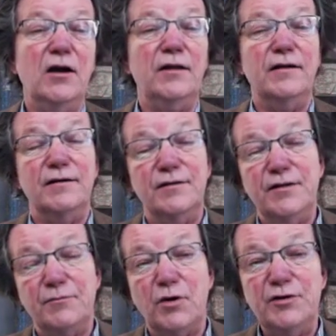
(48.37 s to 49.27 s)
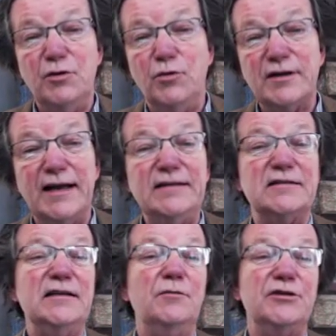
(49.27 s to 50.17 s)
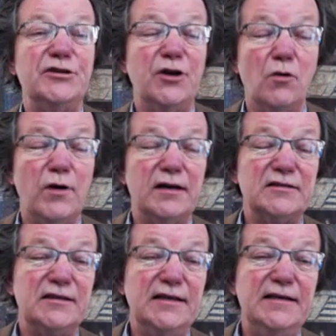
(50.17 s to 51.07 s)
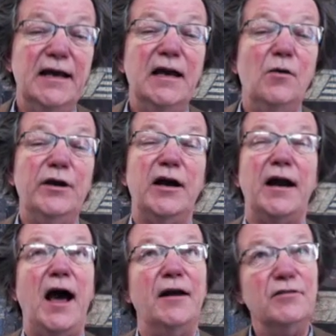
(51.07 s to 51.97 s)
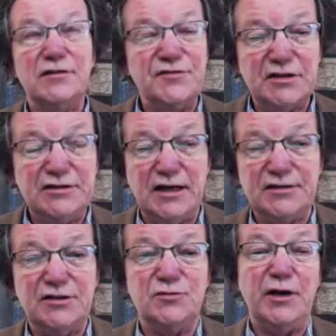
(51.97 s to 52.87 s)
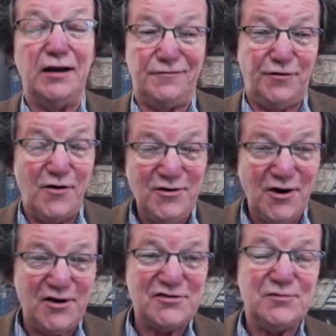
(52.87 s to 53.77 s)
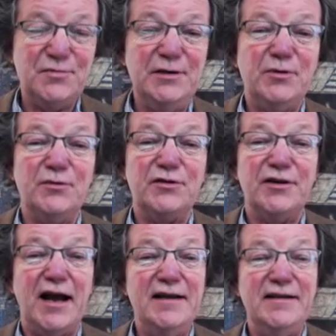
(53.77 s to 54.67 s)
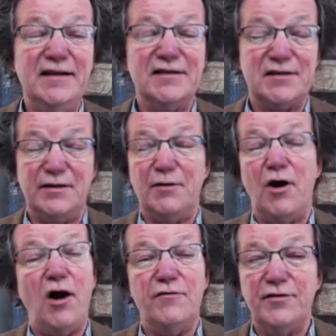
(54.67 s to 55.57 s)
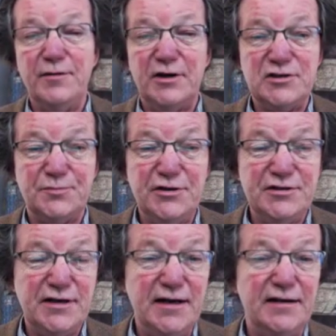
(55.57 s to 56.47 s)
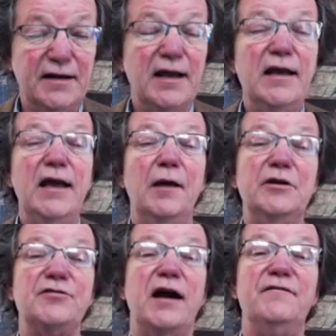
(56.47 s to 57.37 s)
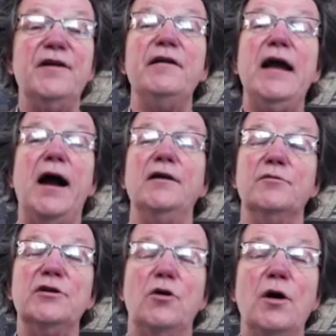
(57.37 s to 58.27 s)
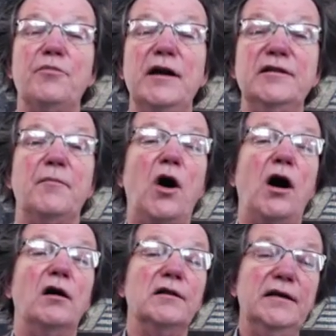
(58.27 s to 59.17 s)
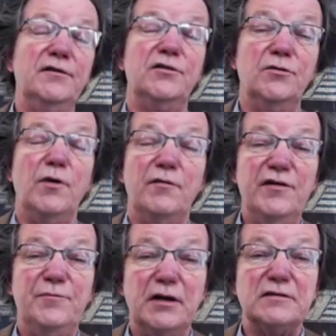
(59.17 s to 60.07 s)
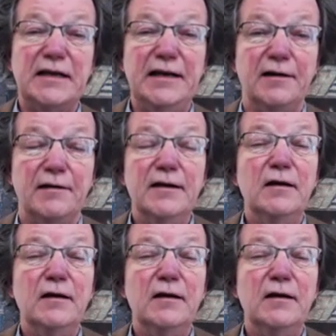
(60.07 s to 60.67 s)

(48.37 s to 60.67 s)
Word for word: the, the, what you would like to see, what you don't want to see. We got hundreds of suggestions. We got phone calls from people with good ideas, and they were all very much appreciated. And we tried very hard to incorporate them all into what we've built here